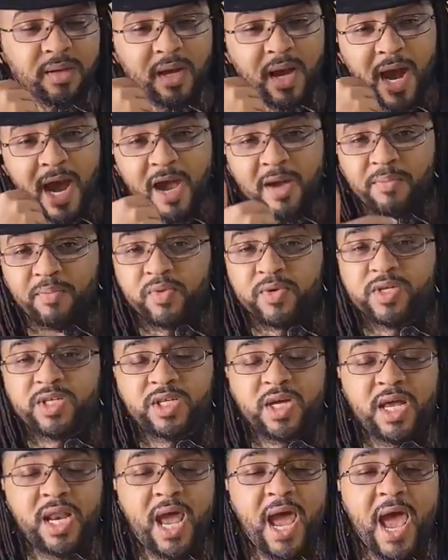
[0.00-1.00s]
I
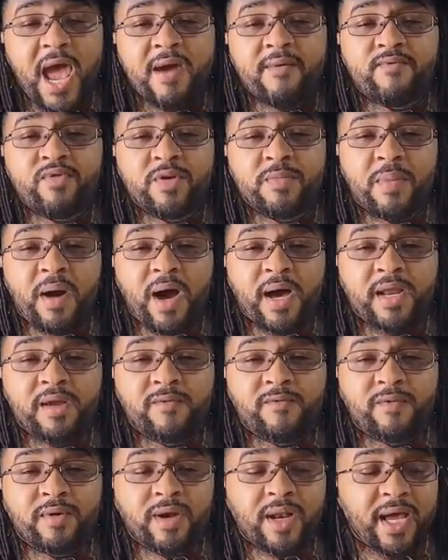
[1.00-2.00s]
appreciate everybody
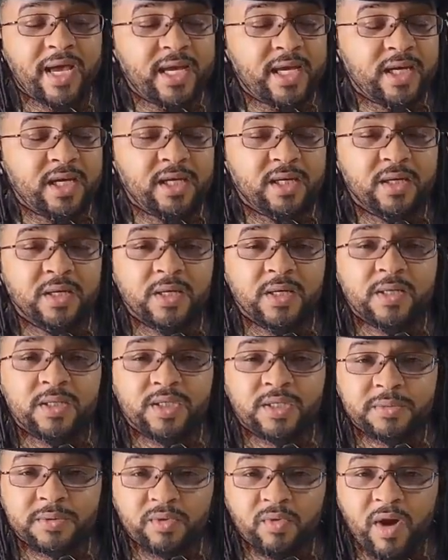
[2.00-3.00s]
for liking,
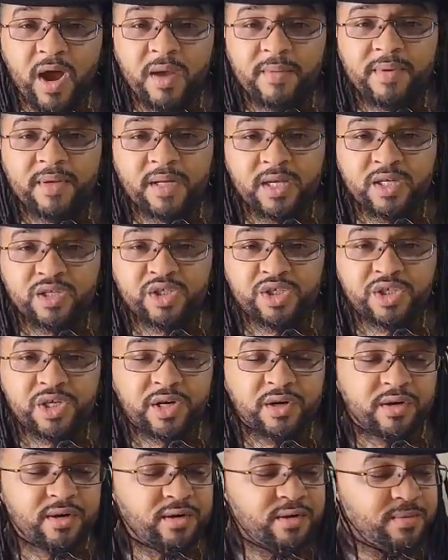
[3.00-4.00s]
subscribing, and
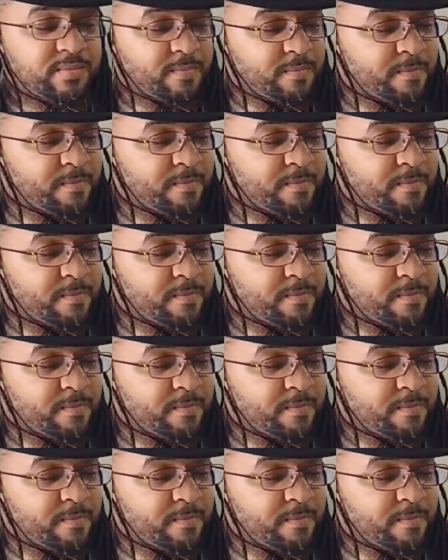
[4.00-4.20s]
sharing.